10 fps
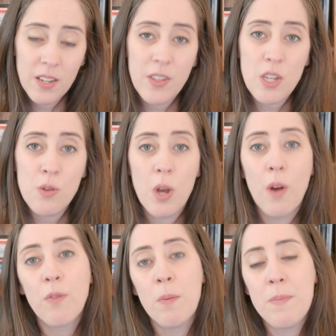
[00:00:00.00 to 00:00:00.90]
that you go
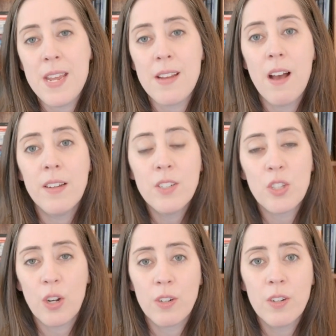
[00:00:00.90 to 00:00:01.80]
from being
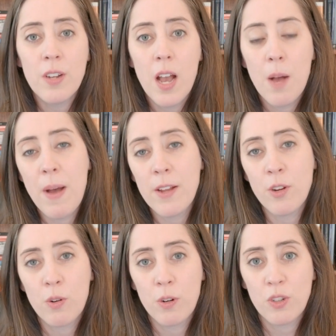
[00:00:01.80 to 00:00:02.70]
uncertain about your
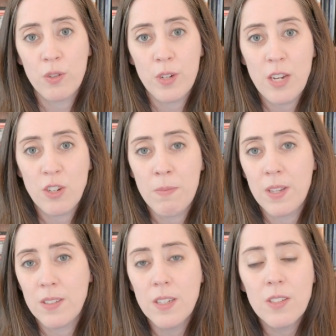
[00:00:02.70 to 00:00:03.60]
course creation
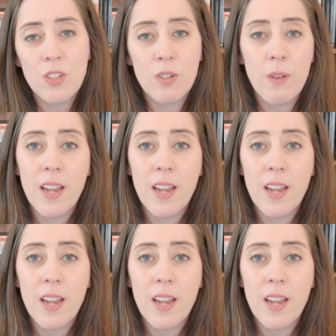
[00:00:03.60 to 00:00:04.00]
business to a